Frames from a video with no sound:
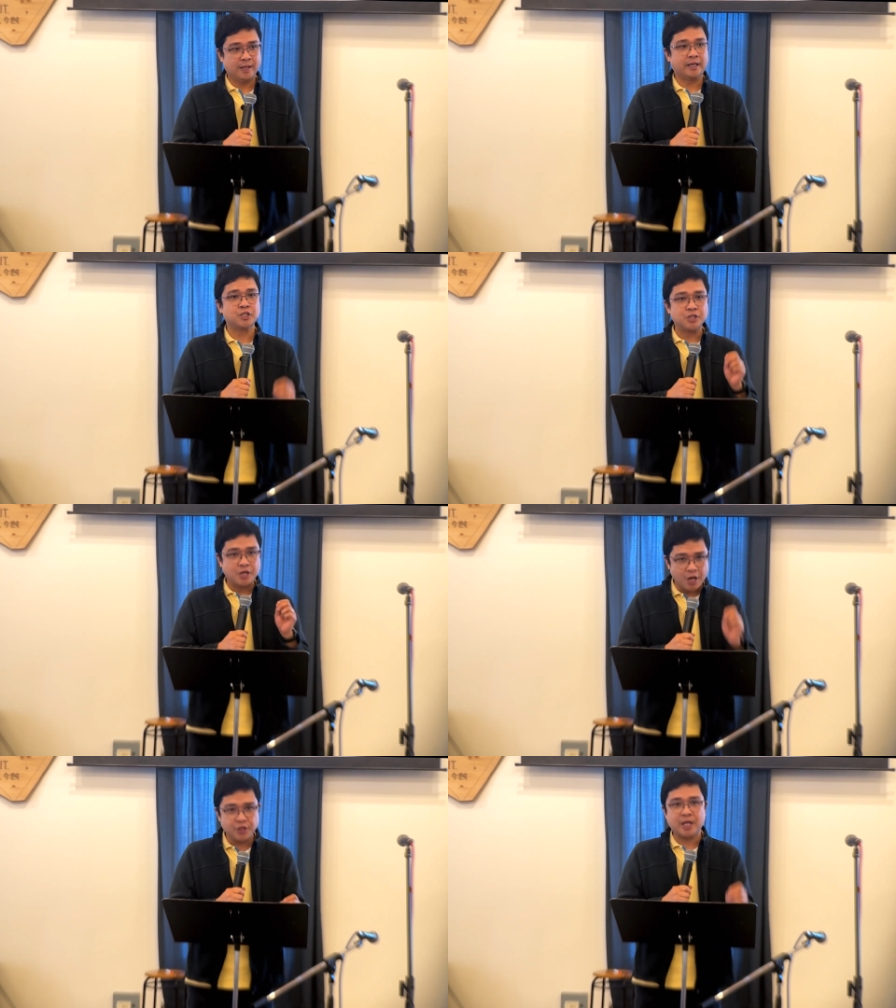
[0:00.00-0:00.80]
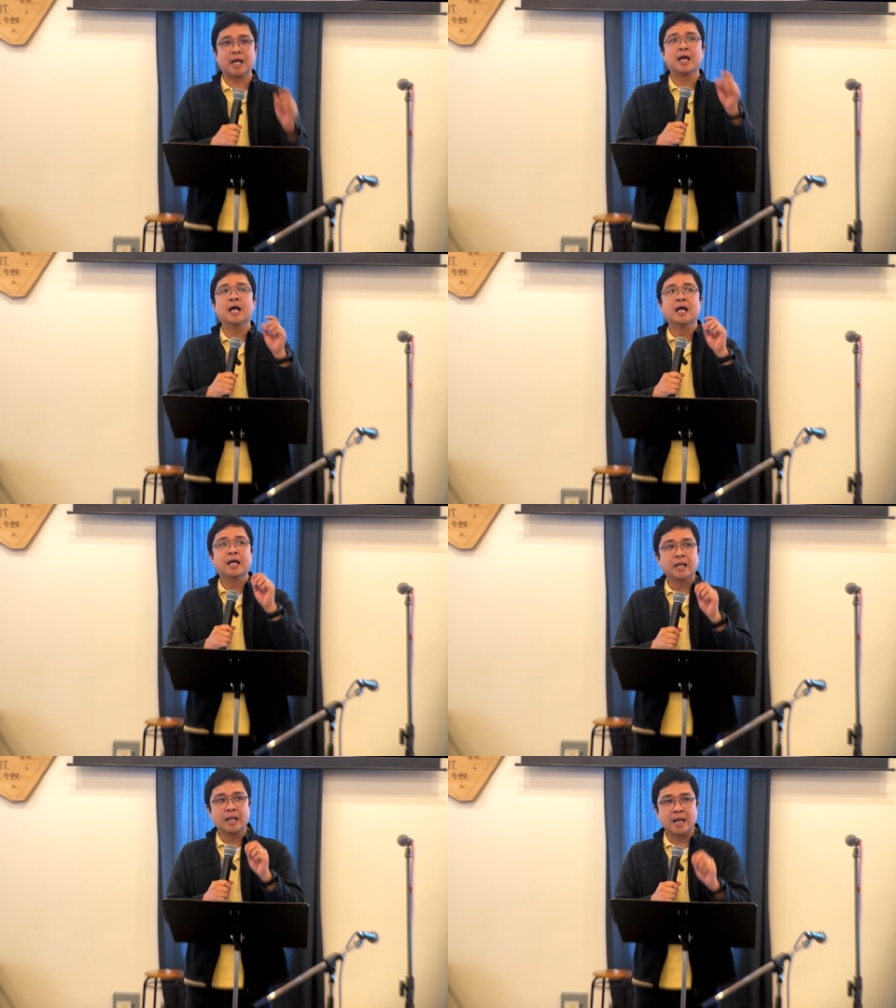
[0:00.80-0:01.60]
There's nothing
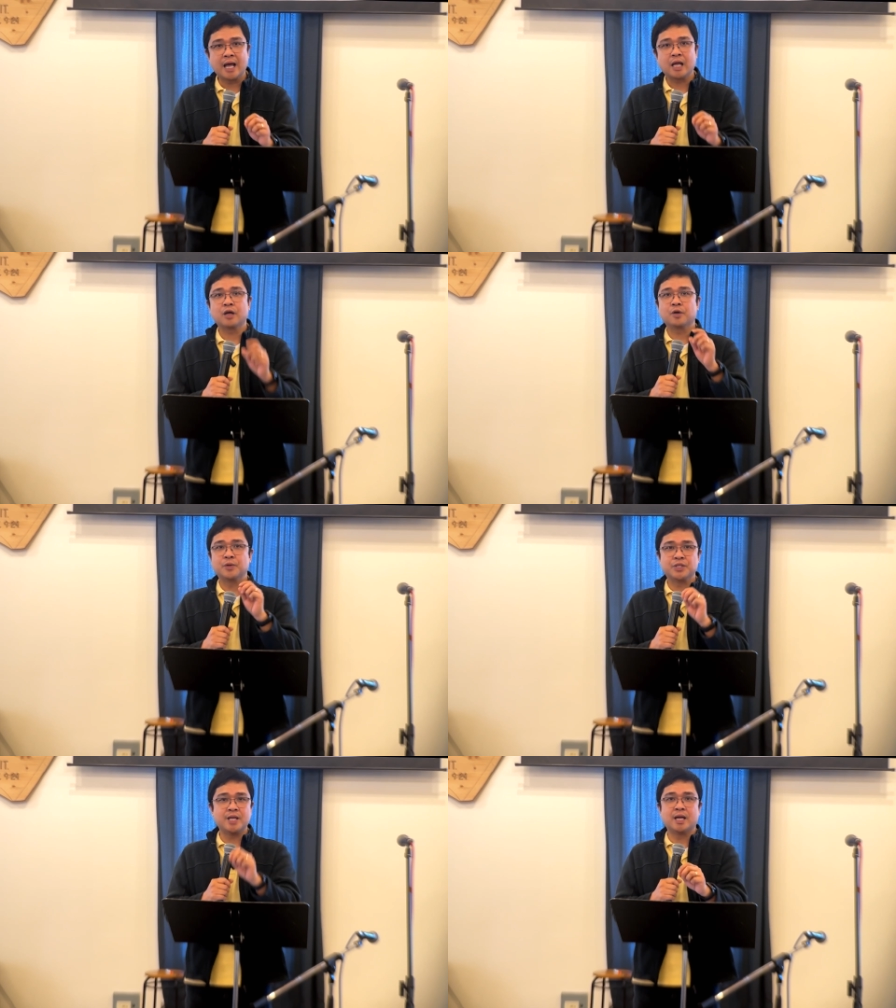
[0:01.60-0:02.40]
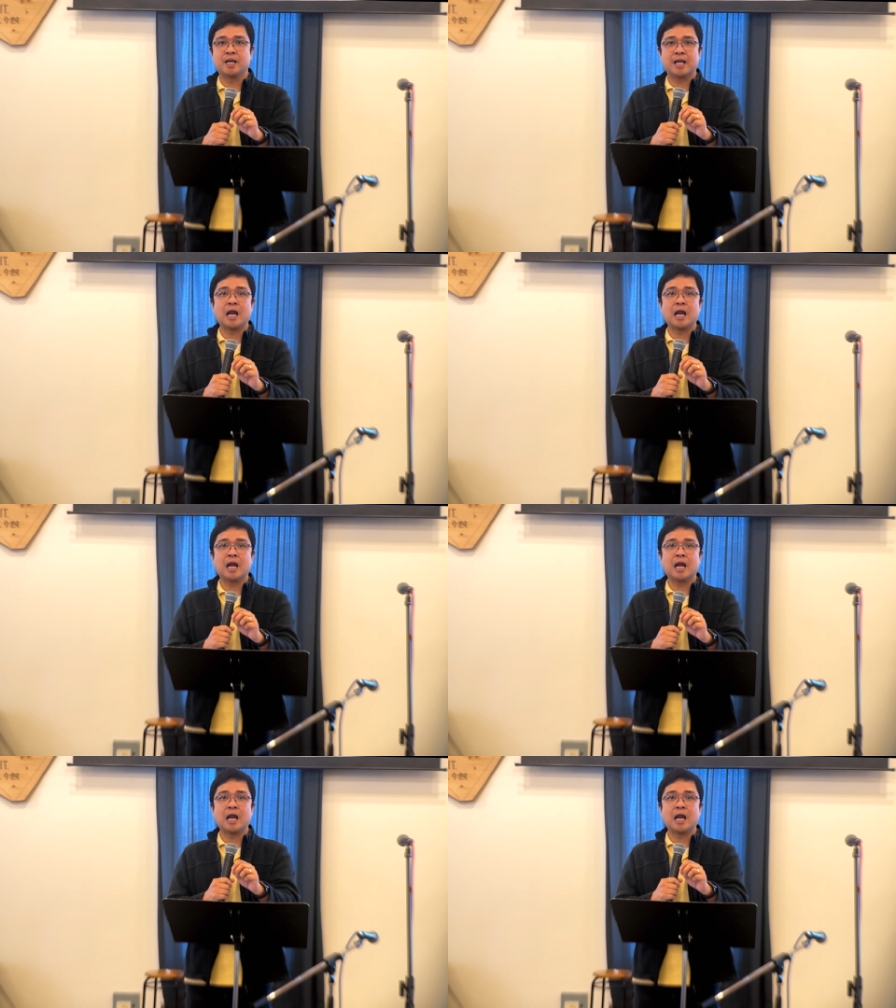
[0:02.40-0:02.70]
like Christianity.